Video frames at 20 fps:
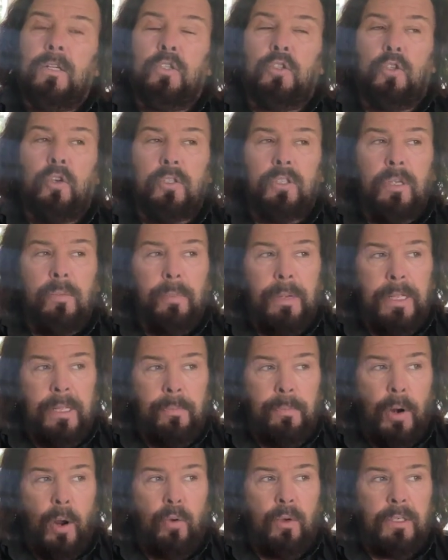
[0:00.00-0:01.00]
Does it mean the
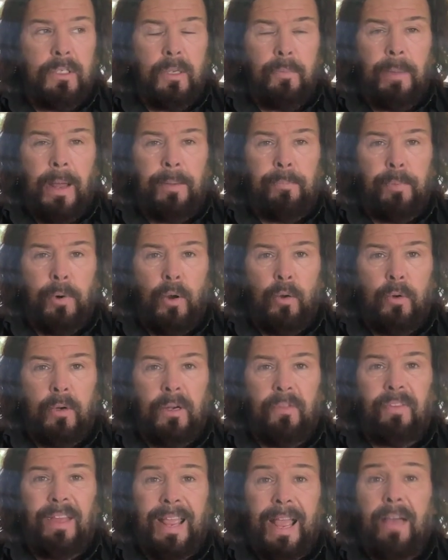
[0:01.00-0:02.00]
broker's a bad broker
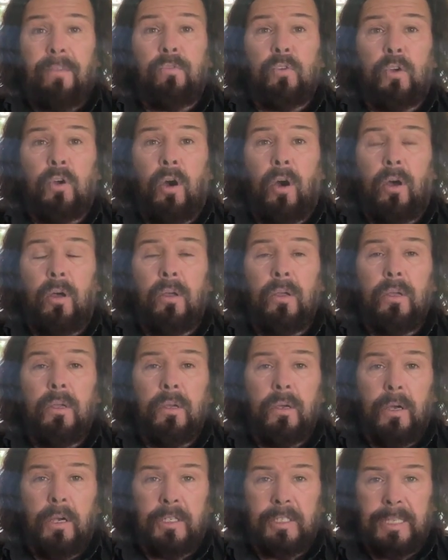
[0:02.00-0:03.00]
if they haven't got
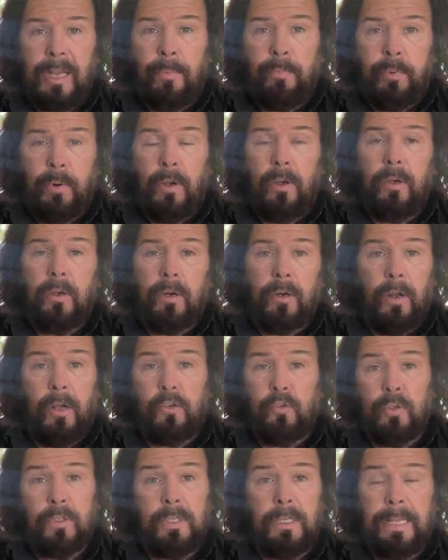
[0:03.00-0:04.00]
a separate
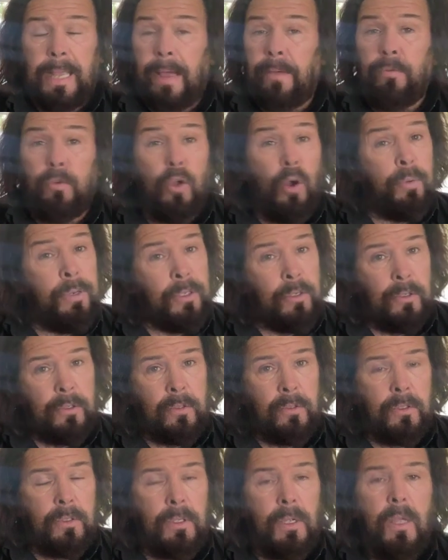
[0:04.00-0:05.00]
client trust account? No, it
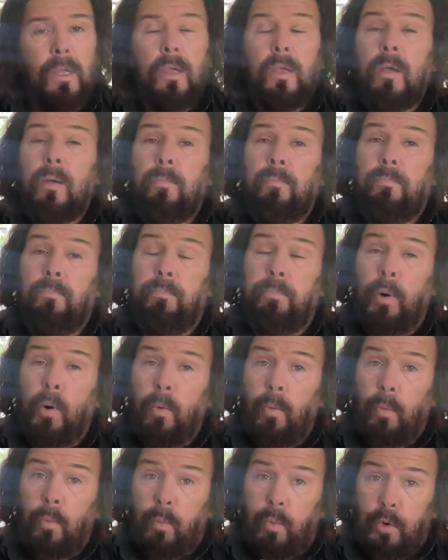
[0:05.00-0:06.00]
doesn't. But
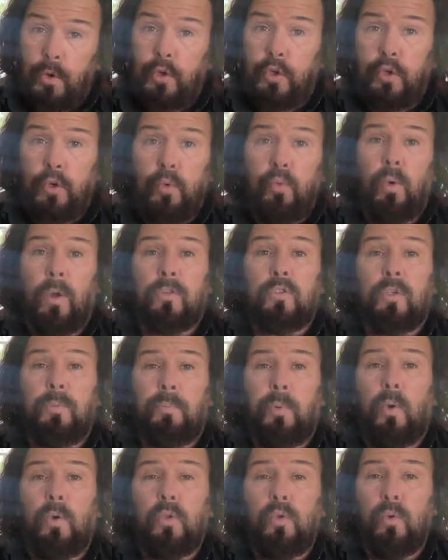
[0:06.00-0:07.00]
would you want to
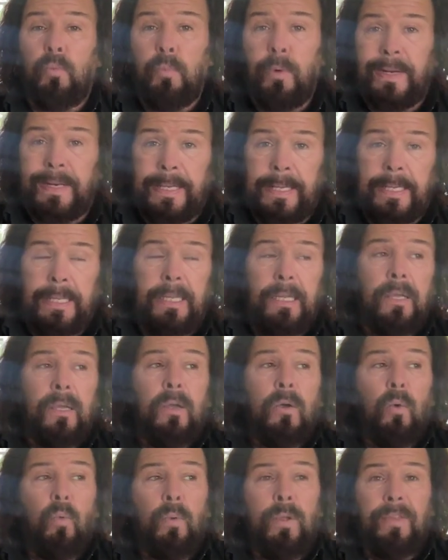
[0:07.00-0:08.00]
put your money
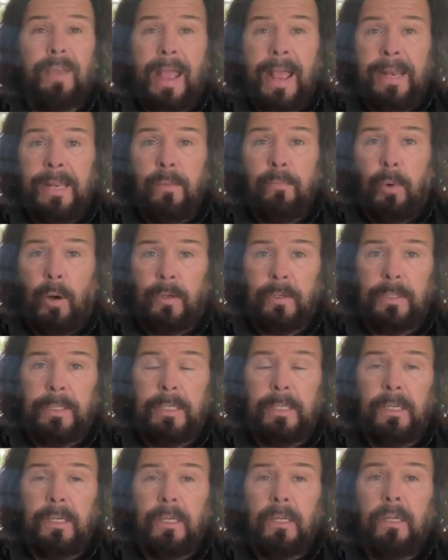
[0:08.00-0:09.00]
with
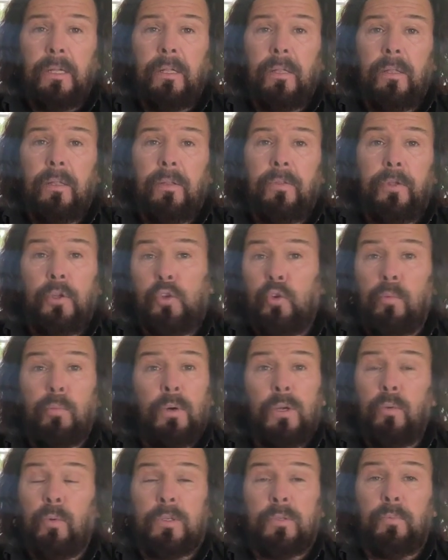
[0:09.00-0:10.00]
anybody that your
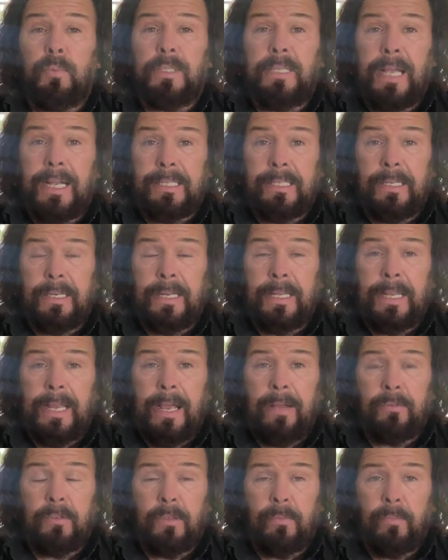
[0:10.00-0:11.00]
money wasn't protected in the
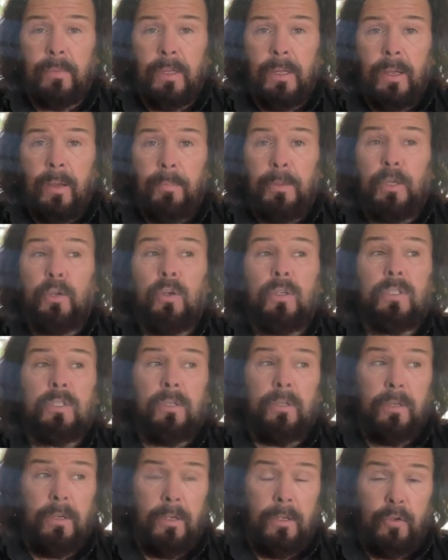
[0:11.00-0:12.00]
account? Because
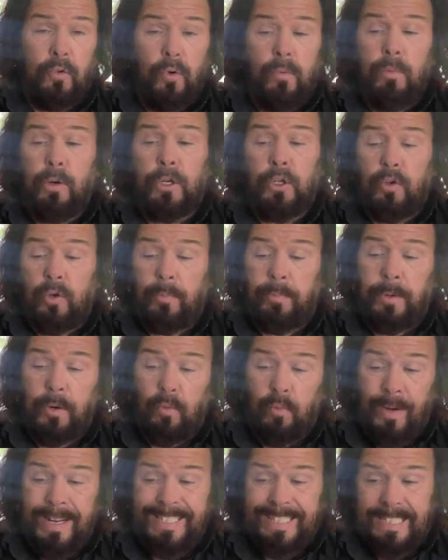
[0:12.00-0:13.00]
your money could be at
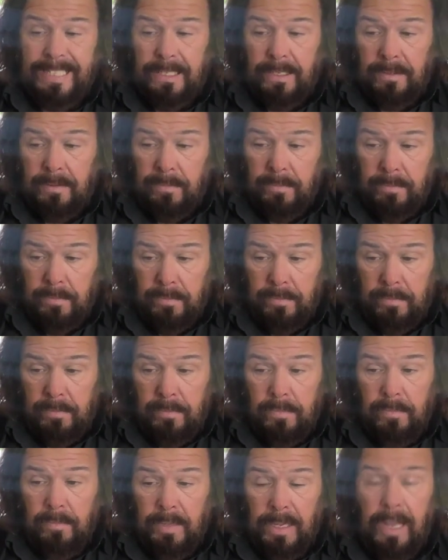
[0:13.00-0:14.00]
risk
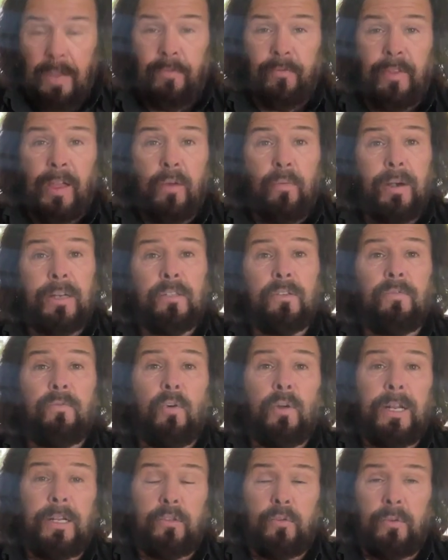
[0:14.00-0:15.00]
if they run into
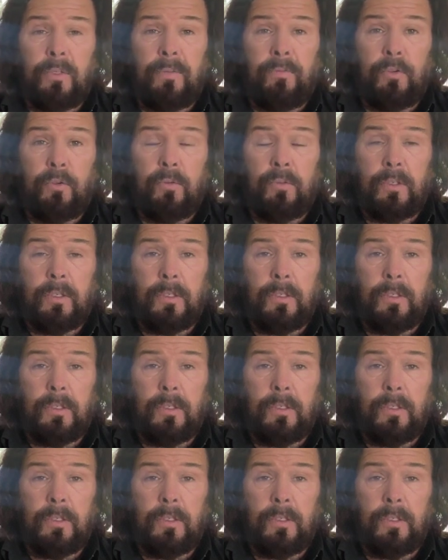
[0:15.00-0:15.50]
financial difficulties.